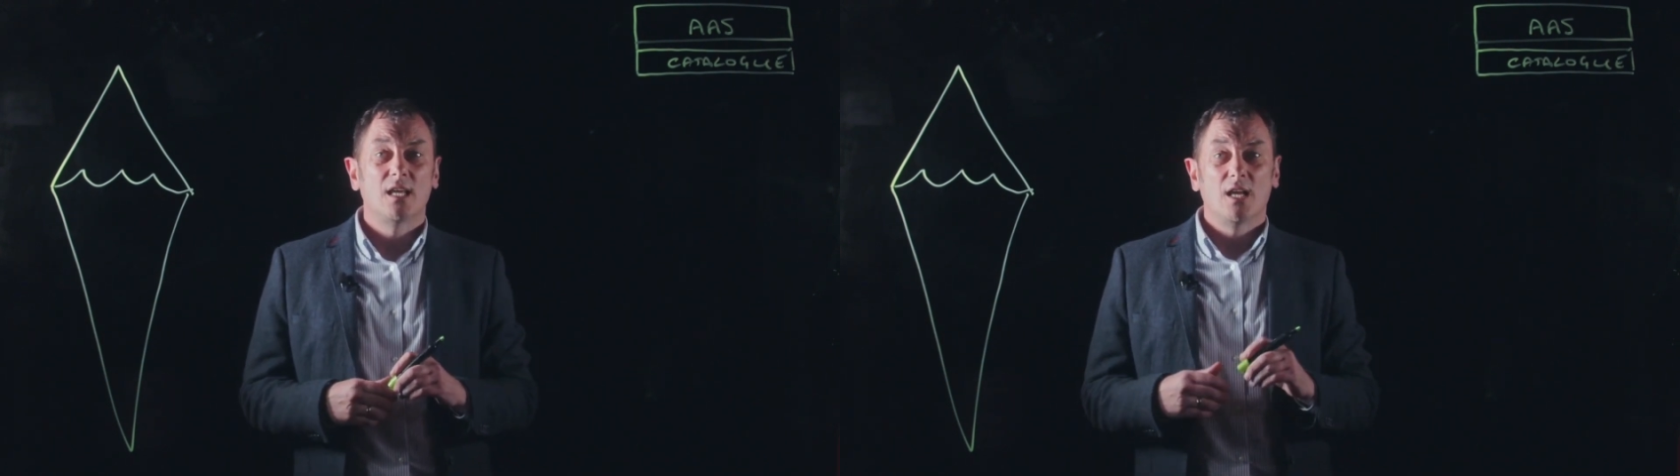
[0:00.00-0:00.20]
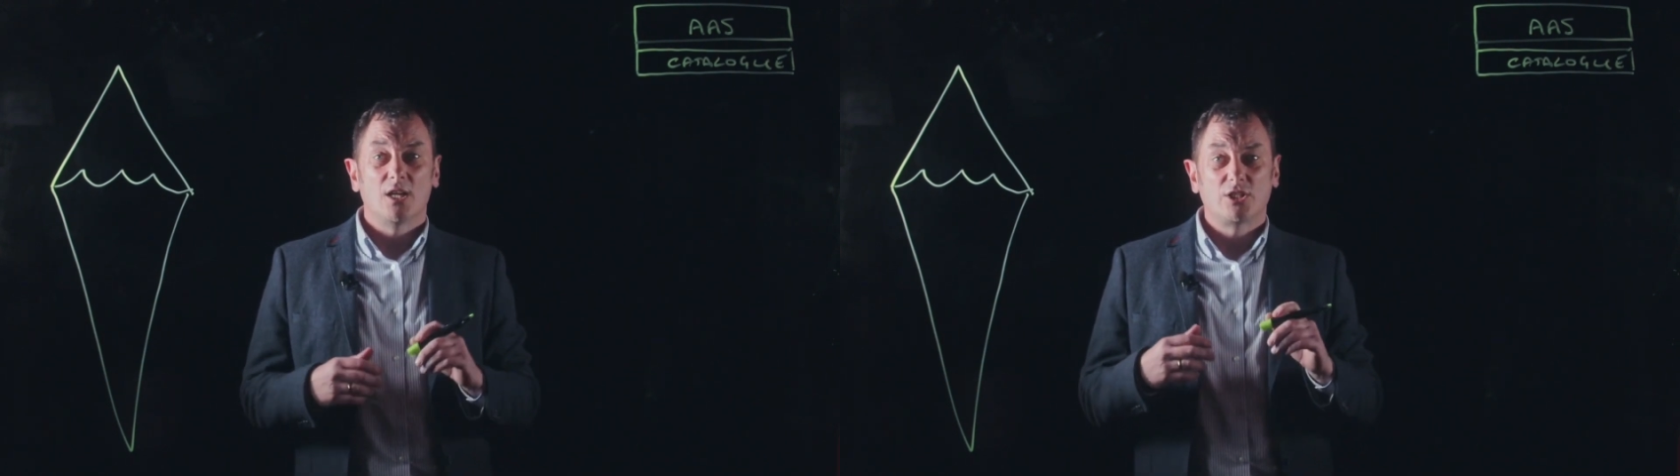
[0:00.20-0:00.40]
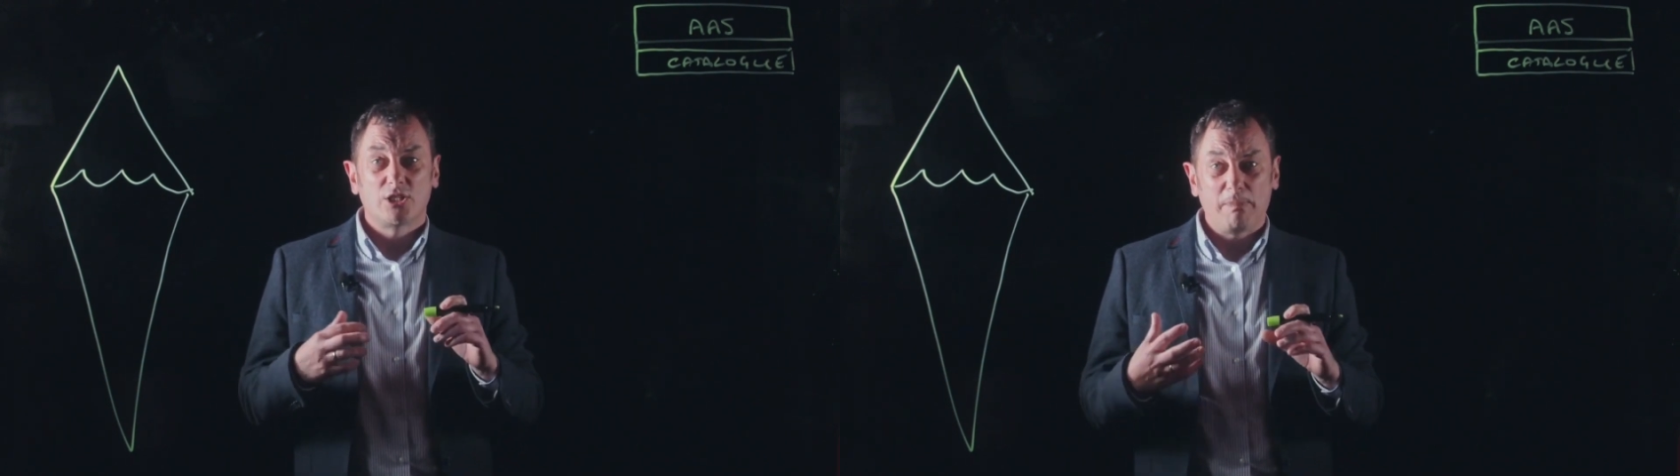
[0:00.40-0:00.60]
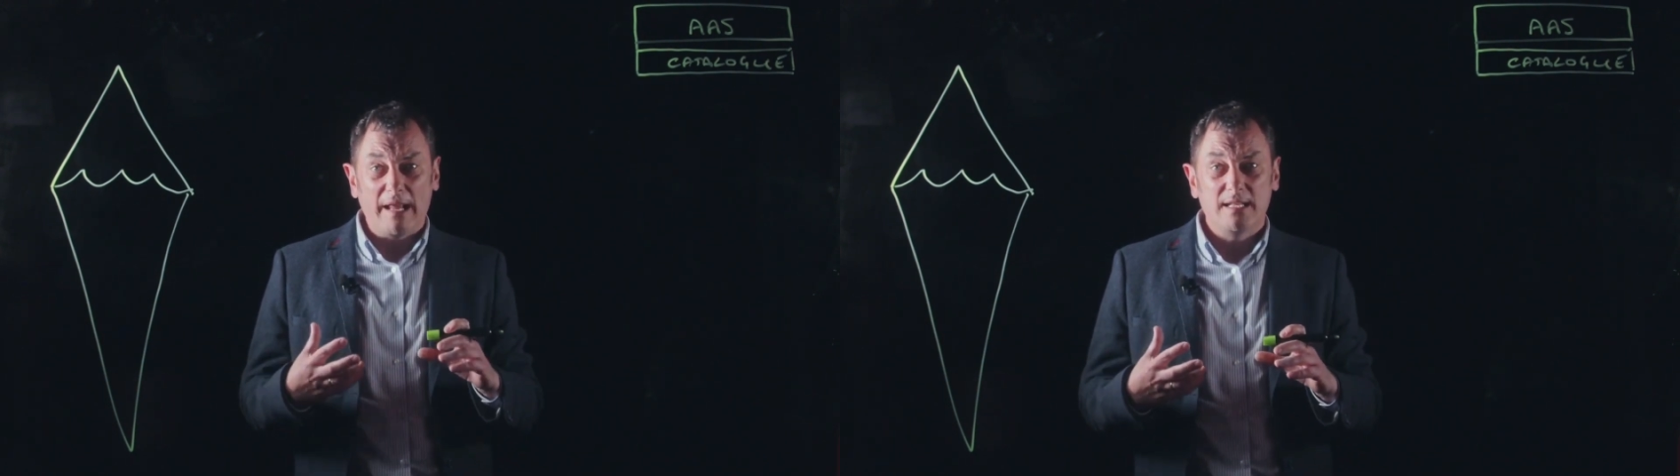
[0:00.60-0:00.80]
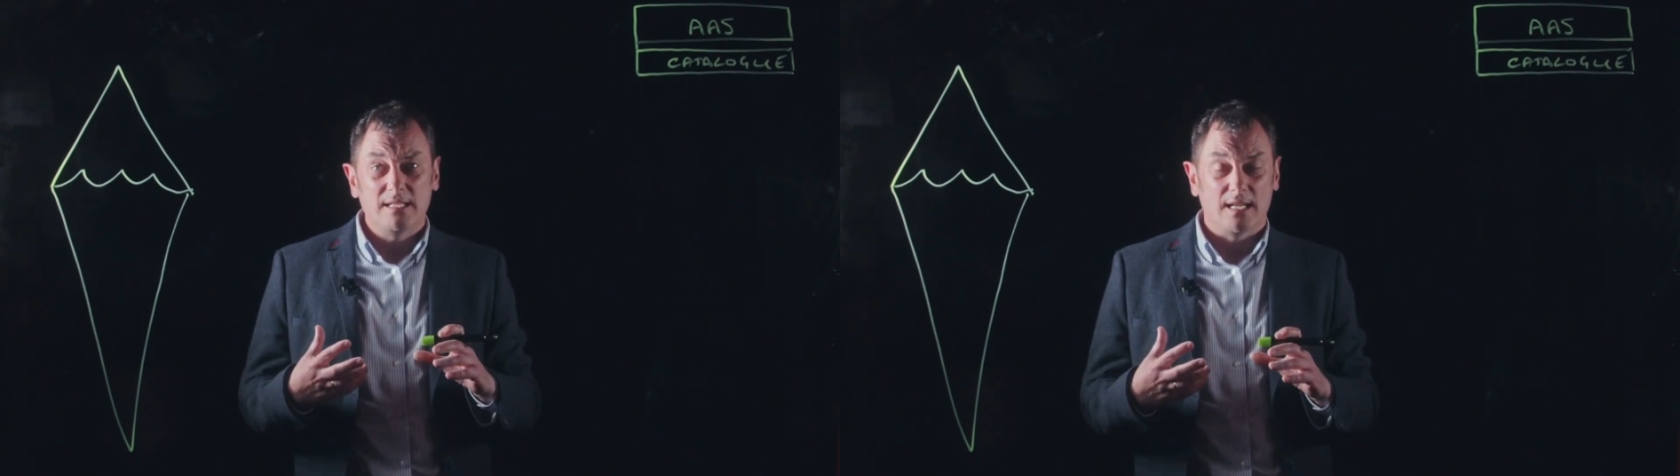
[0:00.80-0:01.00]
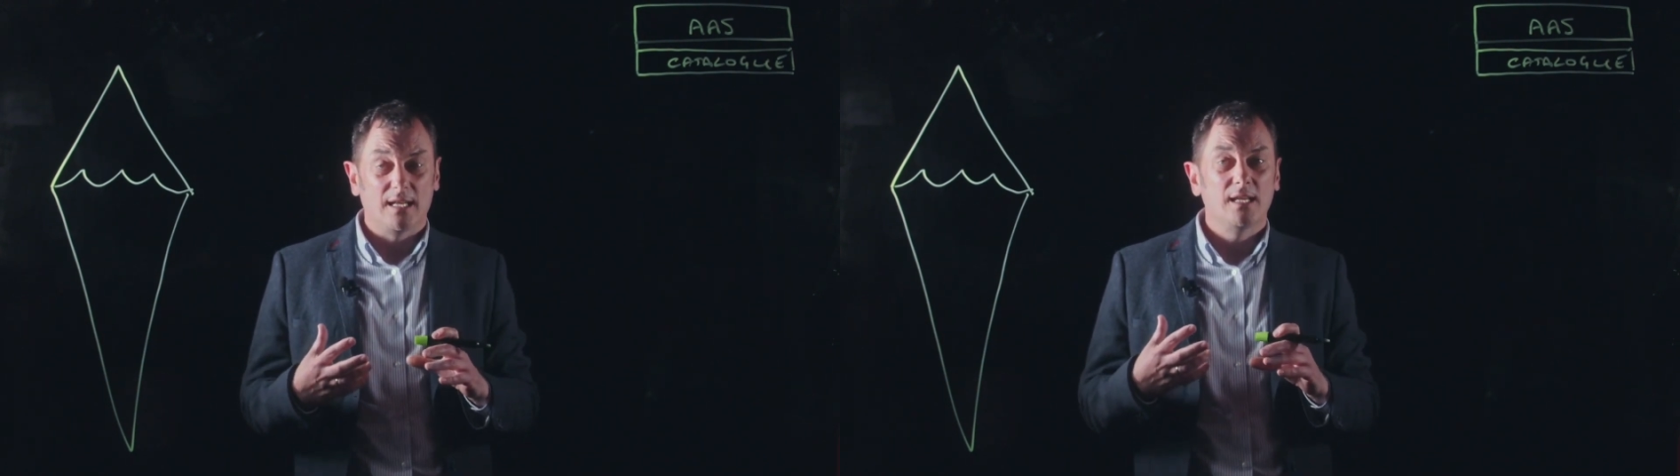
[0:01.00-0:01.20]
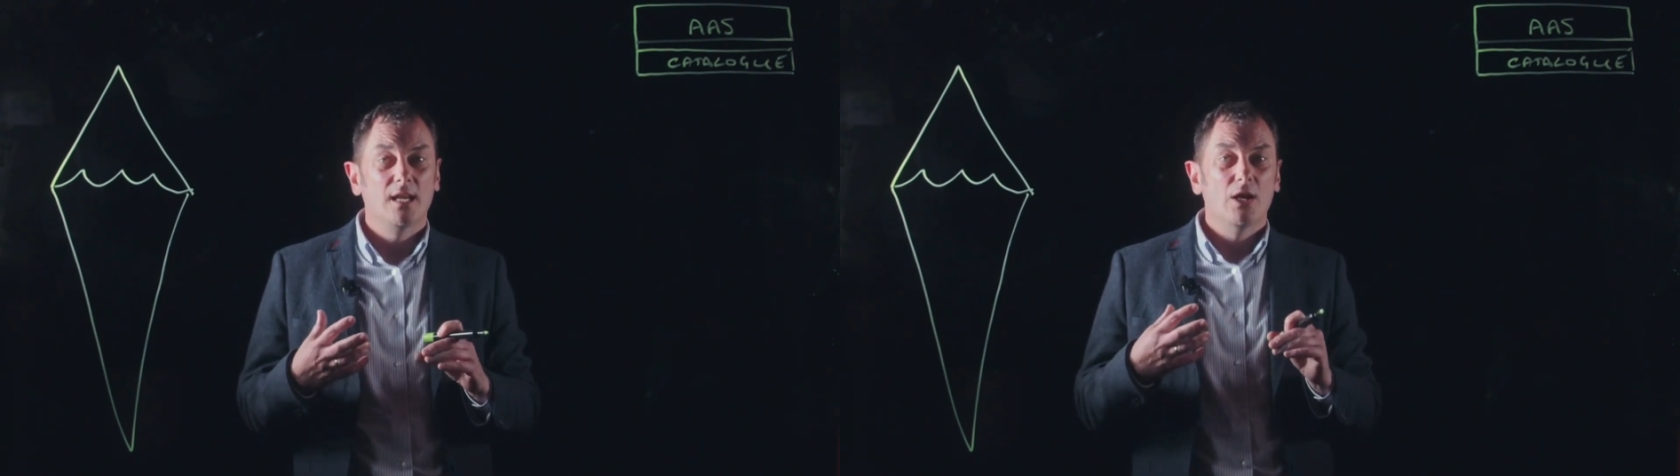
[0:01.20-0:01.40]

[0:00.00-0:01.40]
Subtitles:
are spending